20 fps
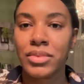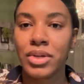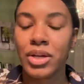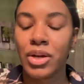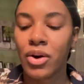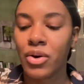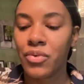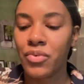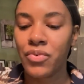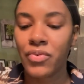you
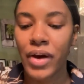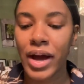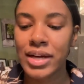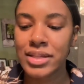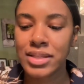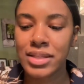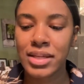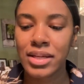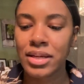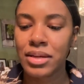know,
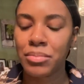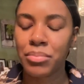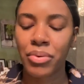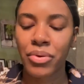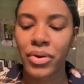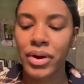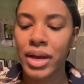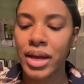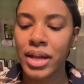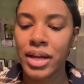fasting and
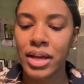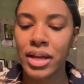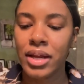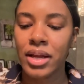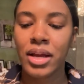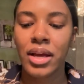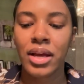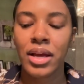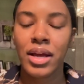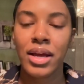praying and